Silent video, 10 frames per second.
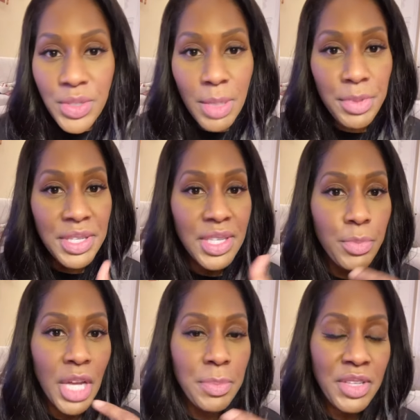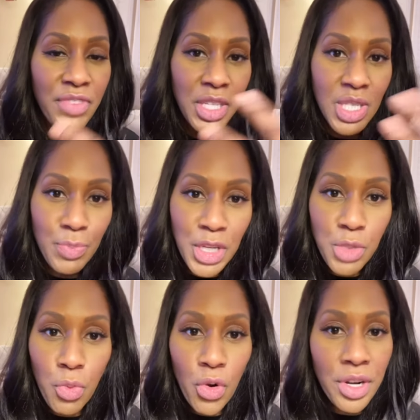Some of these subtypes affect
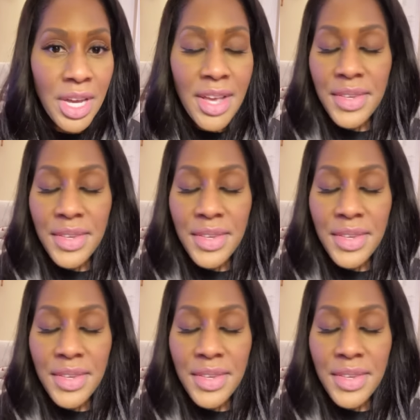speech more.